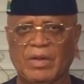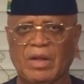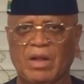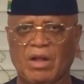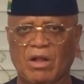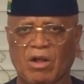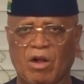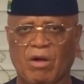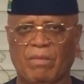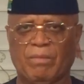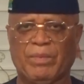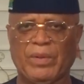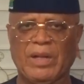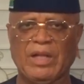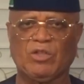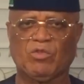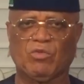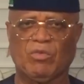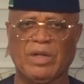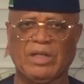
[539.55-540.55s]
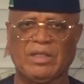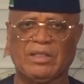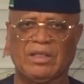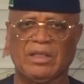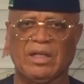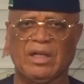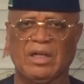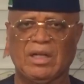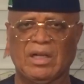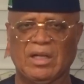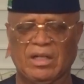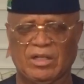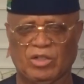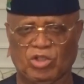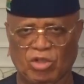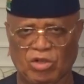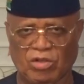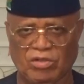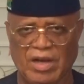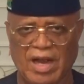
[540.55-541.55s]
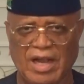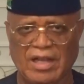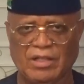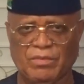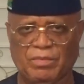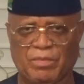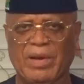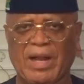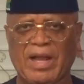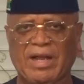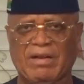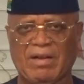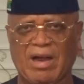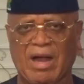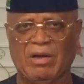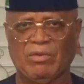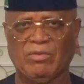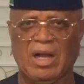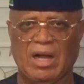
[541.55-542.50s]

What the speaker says: complete with children's playground,